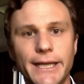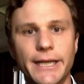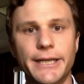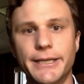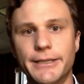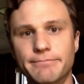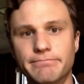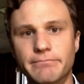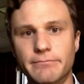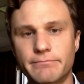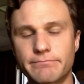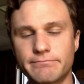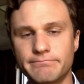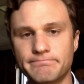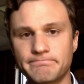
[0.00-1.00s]

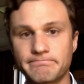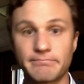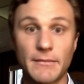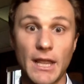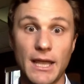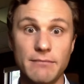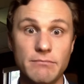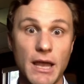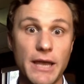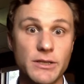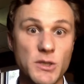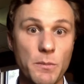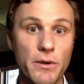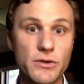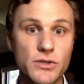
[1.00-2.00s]
I
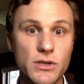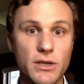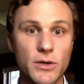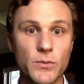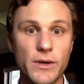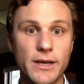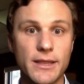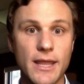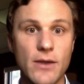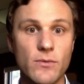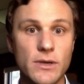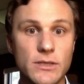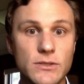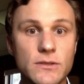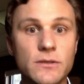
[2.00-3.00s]
suppose you could read it that
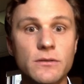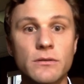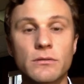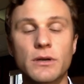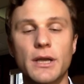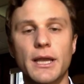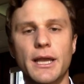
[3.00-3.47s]
way too,